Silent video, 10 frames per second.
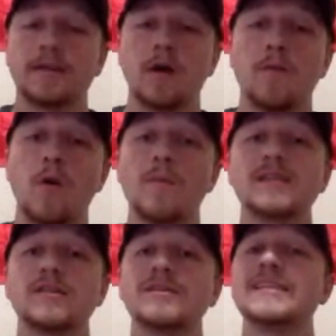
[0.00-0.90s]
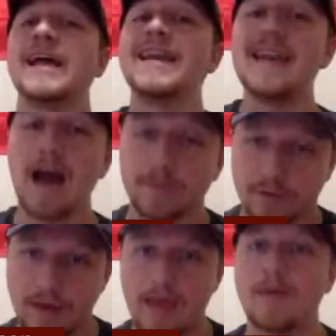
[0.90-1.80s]
you have to help Ole Miss lose
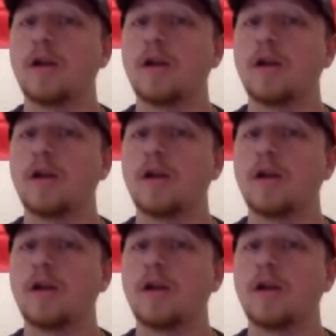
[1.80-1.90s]
another game.